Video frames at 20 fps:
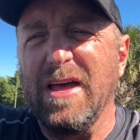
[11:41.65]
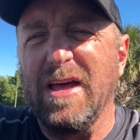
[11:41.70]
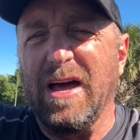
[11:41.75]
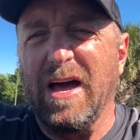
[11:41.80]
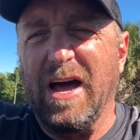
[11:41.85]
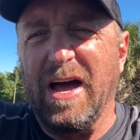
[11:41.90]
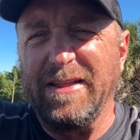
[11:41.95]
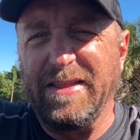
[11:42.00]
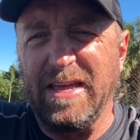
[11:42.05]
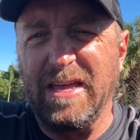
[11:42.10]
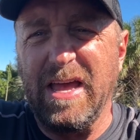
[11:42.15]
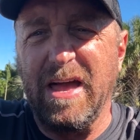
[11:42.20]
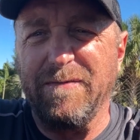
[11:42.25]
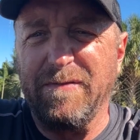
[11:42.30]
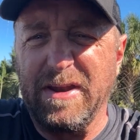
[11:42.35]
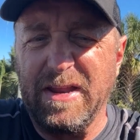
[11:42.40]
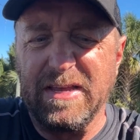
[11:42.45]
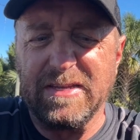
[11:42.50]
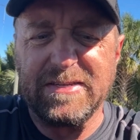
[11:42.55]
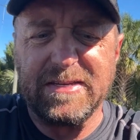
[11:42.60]
I did have
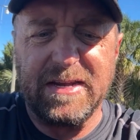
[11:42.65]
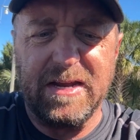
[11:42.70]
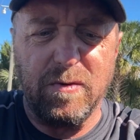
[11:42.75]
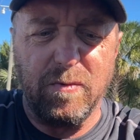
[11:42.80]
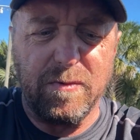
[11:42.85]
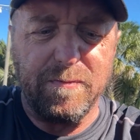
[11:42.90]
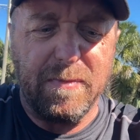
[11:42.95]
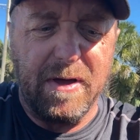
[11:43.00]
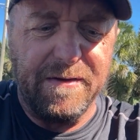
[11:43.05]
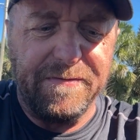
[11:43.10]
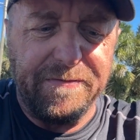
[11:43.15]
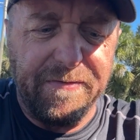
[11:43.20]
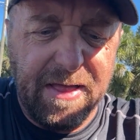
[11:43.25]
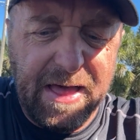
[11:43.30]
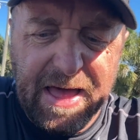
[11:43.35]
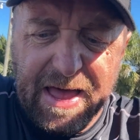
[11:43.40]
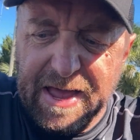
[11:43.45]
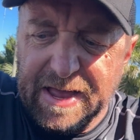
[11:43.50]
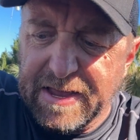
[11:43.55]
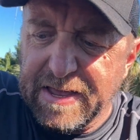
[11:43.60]
an incident with my
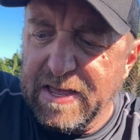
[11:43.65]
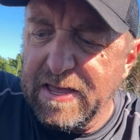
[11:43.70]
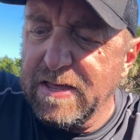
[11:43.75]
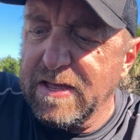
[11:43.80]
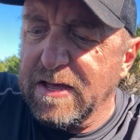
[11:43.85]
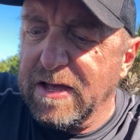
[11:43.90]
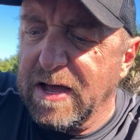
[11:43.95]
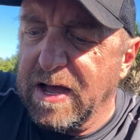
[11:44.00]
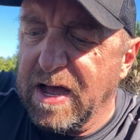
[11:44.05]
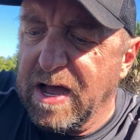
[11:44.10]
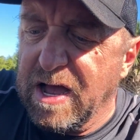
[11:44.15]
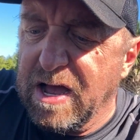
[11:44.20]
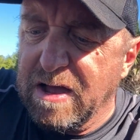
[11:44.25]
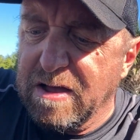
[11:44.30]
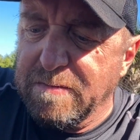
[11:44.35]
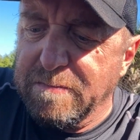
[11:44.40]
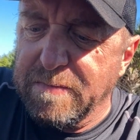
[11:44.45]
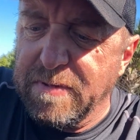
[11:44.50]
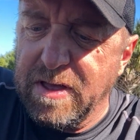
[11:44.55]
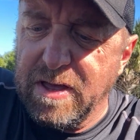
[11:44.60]
flag.
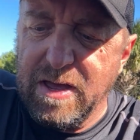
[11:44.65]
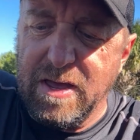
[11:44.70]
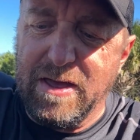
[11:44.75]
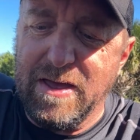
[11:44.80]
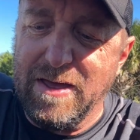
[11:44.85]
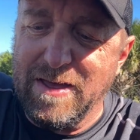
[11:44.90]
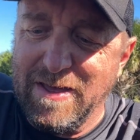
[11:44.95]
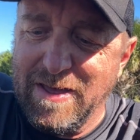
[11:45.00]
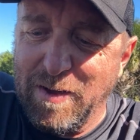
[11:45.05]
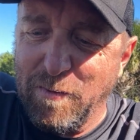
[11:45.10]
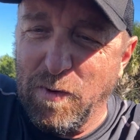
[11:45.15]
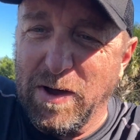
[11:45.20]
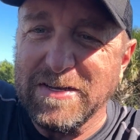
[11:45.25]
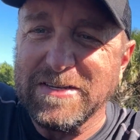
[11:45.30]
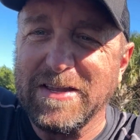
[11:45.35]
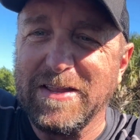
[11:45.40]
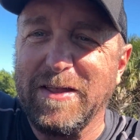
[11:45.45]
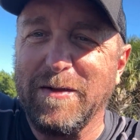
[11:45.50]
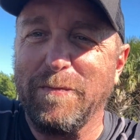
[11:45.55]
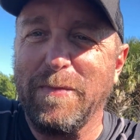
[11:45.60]
It
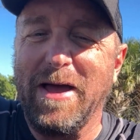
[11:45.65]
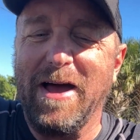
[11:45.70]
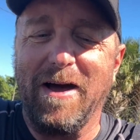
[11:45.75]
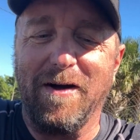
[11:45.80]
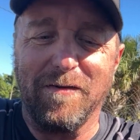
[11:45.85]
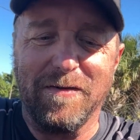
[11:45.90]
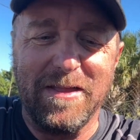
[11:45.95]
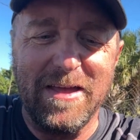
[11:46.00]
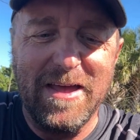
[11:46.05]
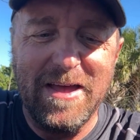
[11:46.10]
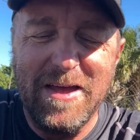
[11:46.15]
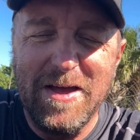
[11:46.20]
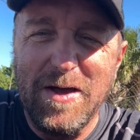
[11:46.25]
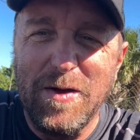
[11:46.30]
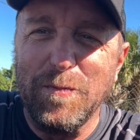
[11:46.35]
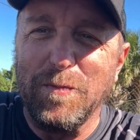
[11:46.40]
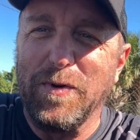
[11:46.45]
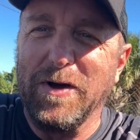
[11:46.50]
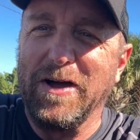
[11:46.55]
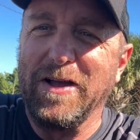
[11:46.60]
wasn't the mount,
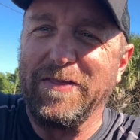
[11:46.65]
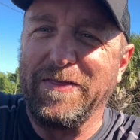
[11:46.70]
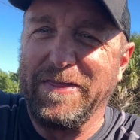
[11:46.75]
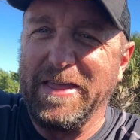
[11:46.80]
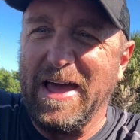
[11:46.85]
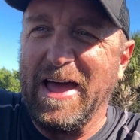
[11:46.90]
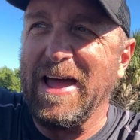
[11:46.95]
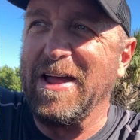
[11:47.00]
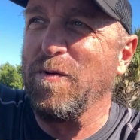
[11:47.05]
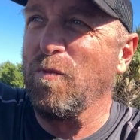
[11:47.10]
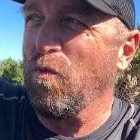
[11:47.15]
but that